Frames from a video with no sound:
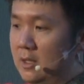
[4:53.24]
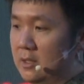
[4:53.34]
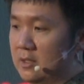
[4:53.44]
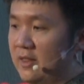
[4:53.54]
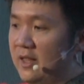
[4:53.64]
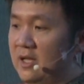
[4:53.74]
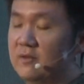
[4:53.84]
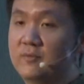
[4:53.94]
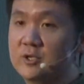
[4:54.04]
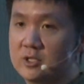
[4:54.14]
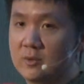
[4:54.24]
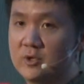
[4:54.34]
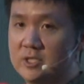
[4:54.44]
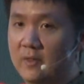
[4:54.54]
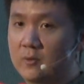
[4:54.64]
The second feature,
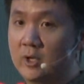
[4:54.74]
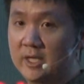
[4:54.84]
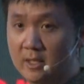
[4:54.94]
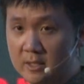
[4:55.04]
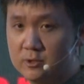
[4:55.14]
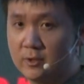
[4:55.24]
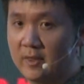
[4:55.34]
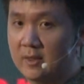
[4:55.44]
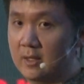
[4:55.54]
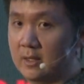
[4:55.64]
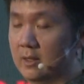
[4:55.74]
which is quite interesting